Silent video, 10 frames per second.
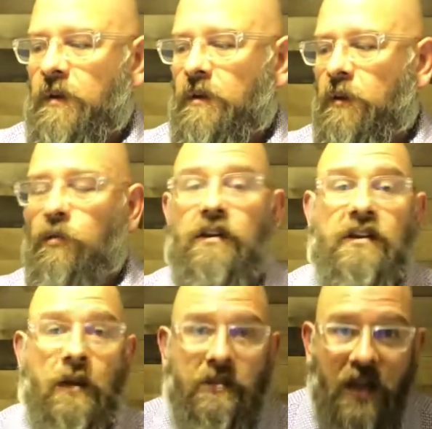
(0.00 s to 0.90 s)

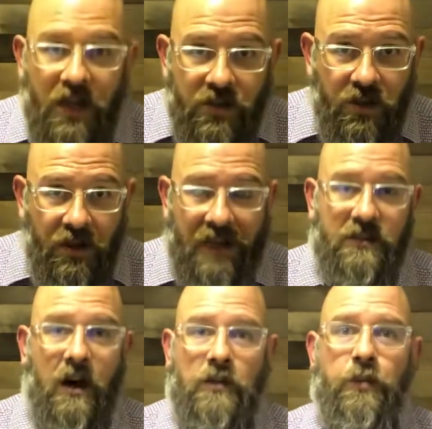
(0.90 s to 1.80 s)
temptation as
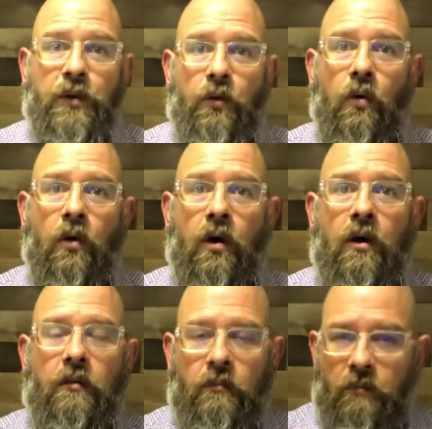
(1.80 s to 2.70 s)
an
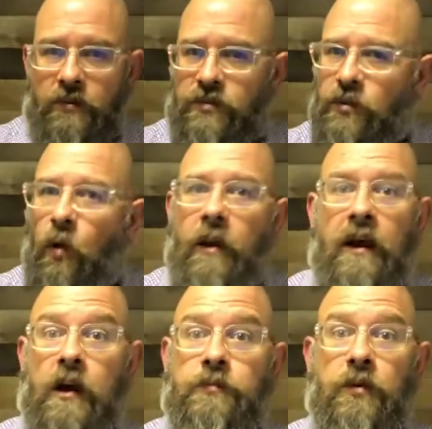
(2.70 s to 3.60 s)
entrepreneur. So many
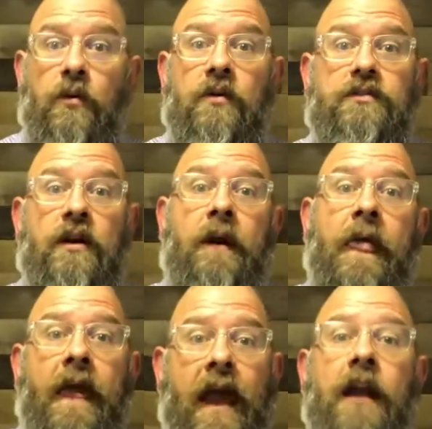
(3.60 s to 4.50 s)
entrepreneurs
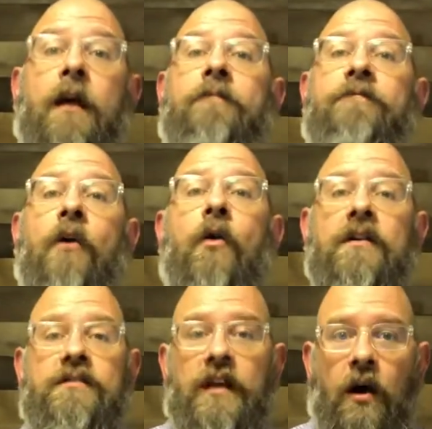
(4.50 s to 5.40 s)
end up
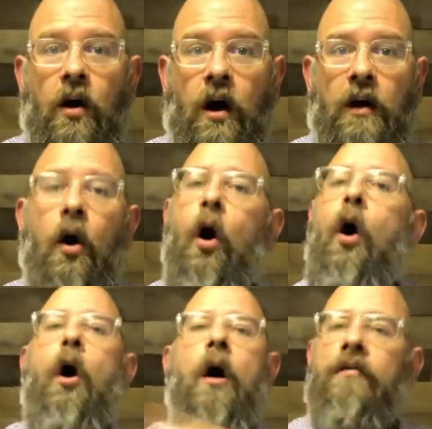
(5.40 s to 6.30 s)
focusing on
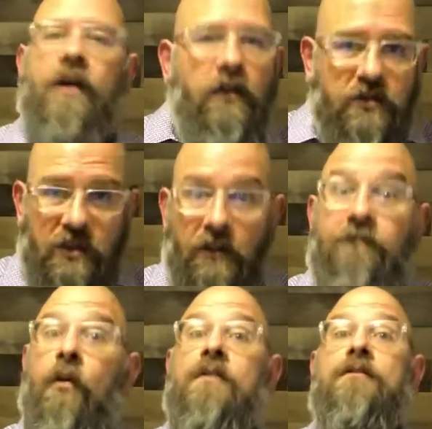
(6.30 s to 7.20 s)
all the other stuff. They
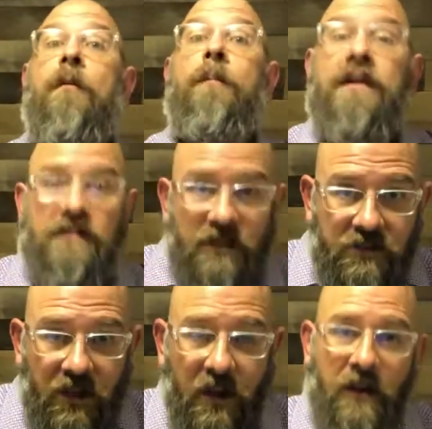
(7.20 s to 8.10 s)
focus on their business.